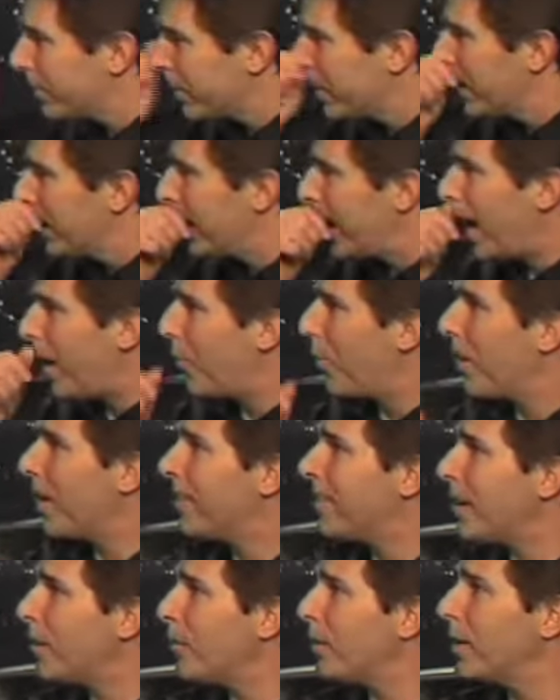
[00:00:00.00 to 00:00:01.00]
Now, what I
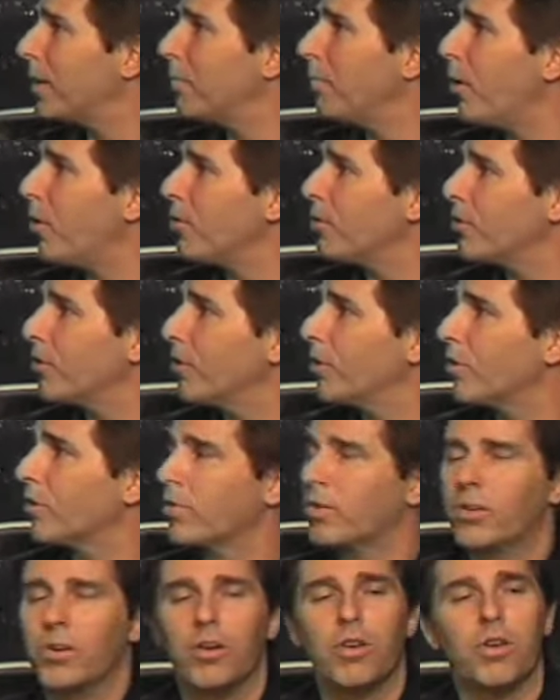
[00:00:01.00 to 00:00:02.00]
said with the emotional
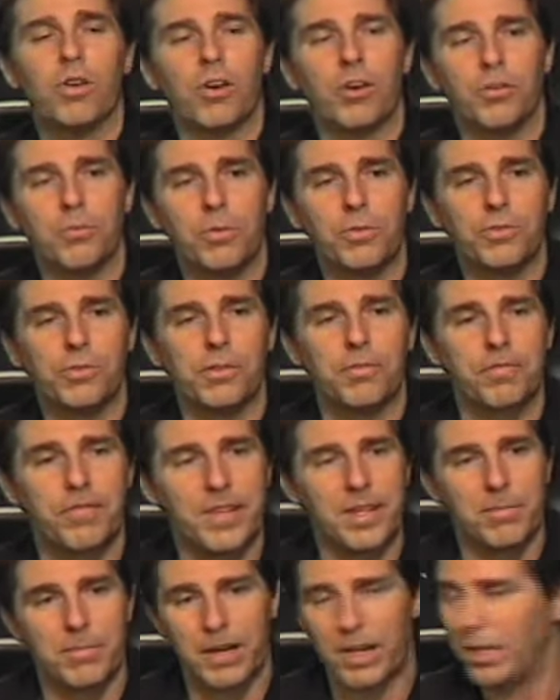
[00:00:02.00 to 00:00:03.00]
girls, emotional
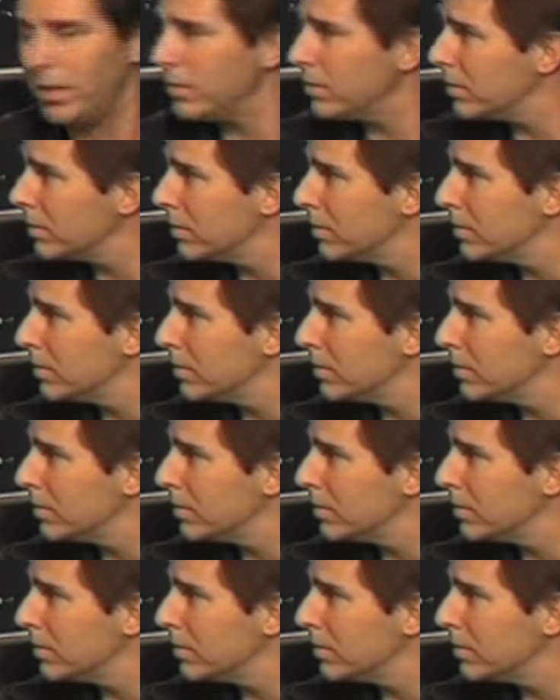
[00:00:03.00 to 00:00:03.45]
females,